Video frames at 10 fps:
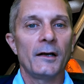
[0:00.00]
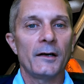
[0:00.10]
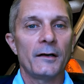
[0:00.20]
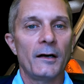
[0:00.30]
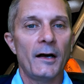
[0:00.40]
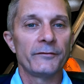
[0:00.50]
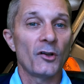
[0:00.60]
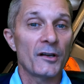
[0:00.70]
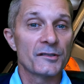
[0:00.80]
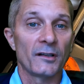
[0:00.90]

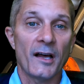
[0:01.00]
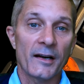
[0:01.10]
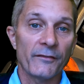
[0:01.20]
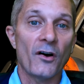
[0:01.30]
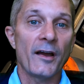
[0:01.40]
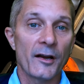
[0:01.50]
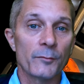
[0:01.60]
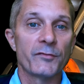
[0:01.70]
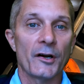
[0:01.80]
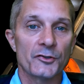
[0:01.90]
I've lost a lot of
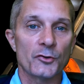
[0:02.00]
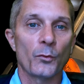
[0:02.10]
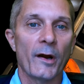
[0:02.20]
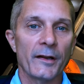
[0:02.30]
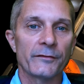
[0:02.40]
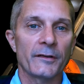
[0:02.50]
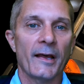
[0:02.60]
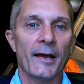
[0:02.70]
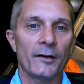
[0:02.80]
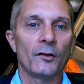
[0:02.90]
air pressure waiting
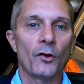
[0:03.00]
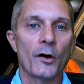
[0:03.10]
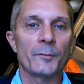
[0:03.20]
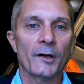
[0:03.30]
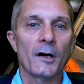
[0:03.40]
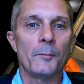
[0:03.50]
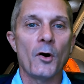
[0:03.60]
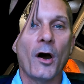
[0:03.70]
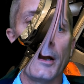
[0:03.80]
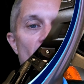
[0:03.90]
for that alarm to
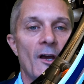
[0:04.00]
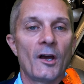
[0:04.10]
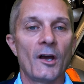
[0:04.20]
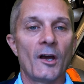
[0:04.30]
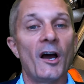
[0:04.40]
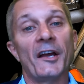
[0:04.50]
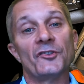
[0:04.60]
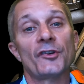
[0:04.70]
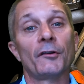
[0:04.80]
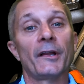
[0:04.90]
come on. All
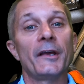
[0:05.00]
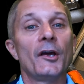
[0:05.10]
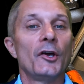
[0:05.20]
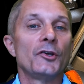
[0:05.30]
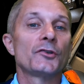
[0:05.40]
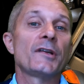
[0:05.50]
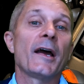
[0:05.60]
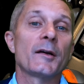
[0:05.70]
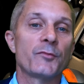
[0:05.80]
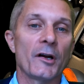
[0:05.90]
right, generally, your
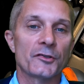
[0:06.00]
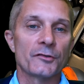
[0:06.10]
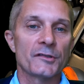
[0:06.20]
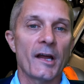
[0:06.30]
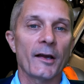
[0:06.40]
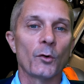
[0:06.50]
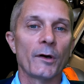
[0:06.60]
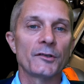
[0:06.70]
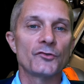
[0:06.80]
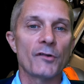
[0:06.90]
tire pressure is not
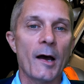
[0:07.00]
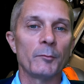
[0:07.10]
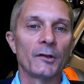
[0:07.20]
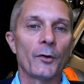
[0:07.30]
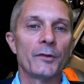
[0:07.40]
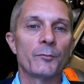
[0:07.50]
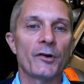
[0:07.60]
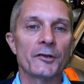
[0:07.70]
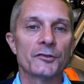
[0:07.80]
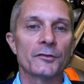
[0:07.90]
going to drop below the
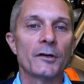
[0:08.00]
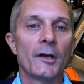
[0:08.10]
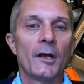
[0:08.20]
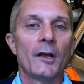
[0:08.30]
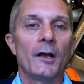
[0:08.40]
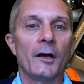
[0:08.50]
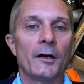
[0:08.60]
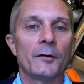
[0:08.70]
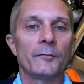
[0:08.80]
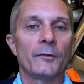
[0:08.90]
pressure
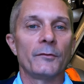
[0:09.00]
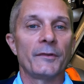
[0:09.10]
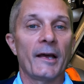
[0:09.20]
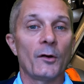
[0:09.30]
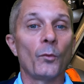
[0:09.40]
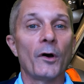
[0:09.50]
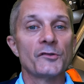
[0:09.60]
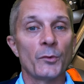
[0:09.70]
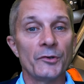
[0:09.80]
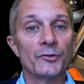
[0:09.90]
that it
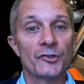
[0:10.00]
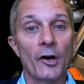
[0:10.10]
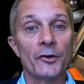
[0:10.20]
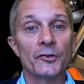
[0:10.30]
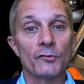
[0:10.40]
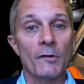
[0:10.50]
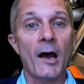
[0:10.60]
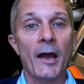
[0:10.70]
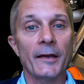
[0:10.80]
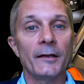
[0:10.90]
was when you started your
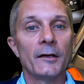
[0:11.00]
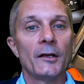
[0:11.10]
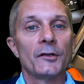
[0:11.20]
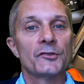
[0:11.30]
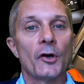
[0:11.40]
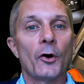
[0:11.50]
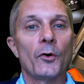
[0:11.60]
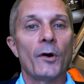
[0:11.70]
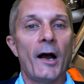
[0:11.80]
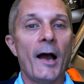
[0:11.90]
ride.
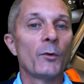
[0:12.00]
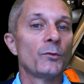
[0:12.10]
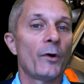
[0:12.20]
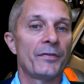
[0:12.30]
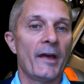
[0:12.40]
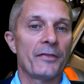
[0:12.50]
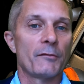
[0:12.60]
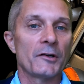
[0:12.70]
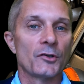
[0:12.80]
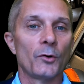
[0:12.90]
So I would want that
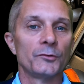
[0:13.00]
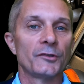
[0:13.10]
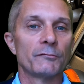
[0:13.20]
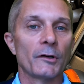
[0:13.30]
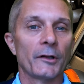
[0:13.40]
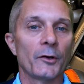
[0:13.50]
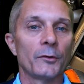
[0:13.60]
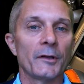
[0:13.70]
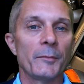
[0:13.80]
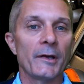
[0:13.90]
threshold to really
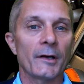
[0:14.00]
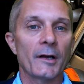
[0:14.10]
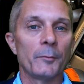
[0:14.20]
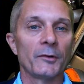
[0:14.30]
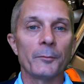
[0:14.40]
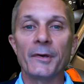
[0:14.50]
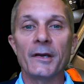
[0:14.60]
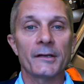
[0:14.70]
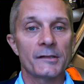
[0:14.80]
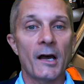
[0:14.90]
only be a couple of
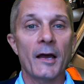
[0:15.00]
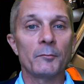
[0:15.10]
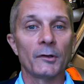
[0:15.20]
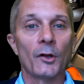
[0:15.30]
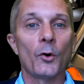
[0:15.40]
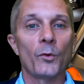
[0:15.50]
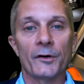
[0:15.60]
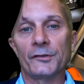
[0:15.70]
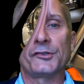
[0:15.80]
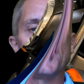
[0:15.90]
psi below
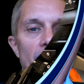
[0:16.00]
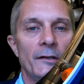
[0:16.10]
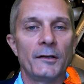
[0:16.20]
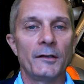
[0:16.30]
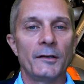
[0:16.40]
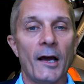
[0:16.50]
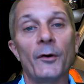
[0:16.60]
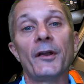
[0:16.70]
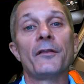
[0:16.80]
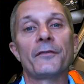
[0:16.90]
where it started. Now,
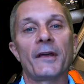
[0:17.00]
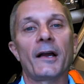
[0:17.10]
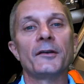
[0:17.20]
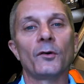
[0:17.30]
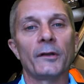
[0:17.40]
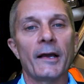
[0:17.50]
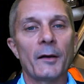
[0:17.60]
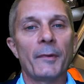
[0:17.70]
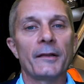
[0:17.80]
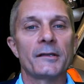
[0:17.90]
another thing I don't like
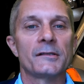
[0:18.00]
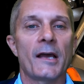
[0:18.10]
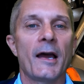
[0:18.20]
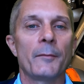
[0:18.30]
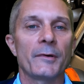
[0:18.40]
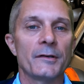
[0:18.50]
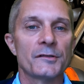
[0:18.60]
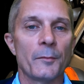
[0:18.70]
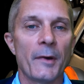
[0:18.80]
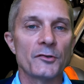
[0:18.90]
about this app
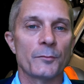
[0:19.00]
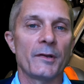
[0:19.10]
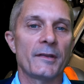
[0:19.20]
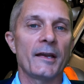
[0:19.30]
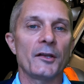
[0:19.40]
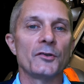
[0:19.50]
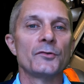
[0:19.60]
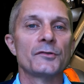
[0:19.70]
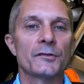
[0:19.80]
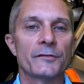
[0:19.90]
is the measurement that it
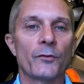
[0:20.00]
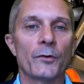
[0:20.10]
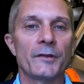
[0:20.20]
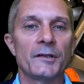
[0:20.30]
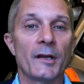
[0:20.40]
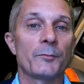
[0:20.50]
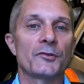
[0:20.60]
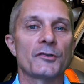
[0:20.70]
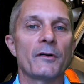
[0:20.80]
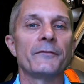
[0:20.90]
uses for the
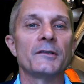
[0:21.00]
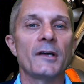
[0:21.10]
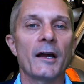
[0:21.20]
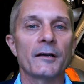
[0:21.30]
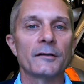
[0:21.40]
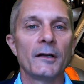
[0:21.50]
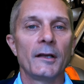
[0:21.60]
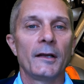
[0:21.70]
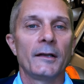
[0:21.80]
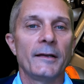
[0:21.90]
temperature of the tire.
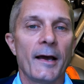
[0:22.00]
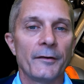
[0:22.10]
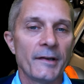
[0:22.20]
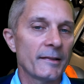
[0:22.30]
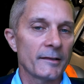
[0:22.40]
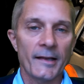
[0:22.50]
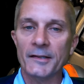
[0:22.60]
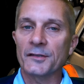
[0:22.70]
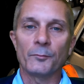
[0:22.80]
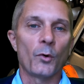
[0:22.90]
Now, not that
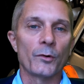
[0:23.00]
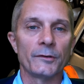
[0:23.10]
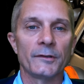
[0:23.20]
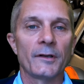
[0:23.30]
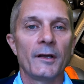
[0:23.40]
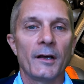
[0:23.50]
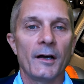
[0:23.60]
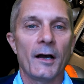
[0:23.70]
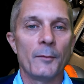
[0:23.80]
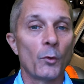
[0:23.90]
that's important.
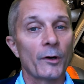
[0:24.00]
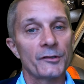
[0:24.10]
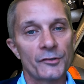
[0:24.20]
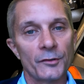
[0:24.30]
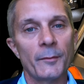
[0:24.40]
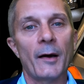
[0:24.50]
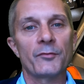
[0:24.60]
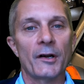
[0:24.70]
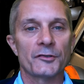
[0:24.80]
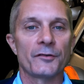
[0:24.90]
I'm more concerned about
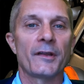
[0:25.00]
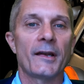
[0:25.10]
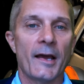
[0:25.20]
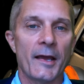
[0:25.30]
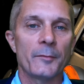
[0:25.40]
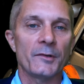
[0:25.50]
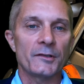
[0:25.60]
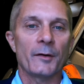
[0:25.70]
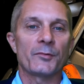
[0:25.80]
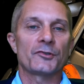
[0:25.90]
pressure than I am the
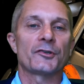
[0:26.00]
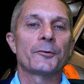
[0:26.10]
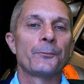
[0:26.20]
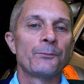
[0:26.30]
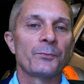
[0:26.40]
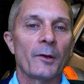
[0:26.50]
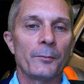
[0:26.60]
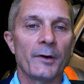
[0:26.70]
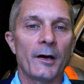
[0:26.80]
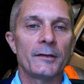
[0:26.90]
temperature,
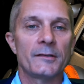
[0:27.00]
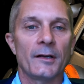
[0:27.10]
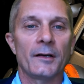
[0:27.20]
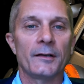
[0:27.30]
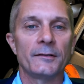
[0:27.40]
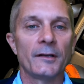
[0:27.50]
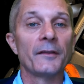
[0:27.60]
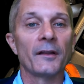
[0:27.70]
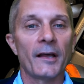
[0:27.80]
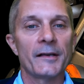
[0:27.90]
but
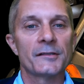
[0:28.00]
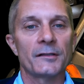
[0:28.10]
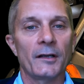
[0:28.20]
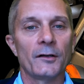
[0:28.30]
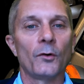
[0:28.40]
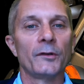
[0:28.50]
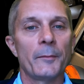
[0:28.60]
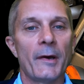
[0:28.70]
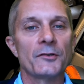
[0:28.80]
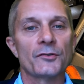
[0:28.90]
nonetheless, it
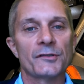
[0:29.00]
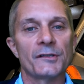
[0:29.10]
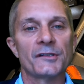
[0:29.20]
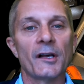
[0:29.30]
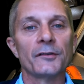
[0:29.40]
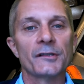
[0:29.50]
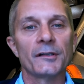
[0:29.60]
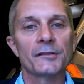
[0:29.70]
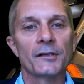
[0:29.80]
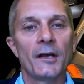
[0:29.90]
only measures in
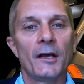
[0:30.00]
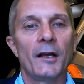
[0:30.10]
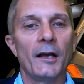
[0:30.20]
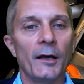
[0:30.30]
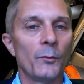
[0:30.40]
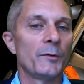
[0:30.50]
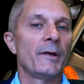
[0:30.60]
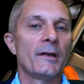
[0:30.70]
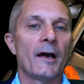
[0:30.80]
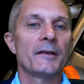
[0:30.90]
Celsius. It would
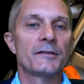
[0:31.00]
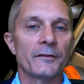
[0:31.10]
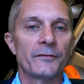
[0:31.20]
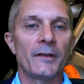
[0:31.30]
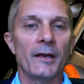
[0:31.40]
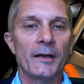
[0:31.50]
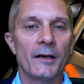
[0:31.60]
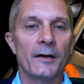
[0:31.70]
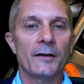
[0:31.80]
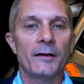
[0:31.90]
be nice if they
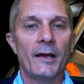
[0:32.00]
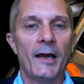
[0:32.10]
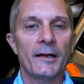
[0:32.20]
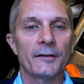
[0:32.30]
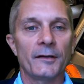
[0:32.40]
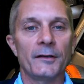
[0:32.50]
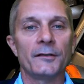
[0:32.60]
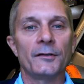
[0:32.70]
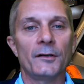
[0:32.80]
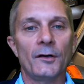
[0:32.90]
had
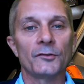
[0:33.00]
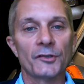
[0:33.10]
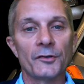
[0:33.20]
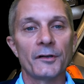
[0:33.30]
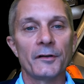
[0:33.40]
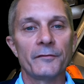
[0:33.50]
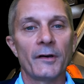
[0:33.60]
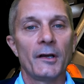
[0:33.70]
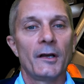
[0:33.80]
an alternative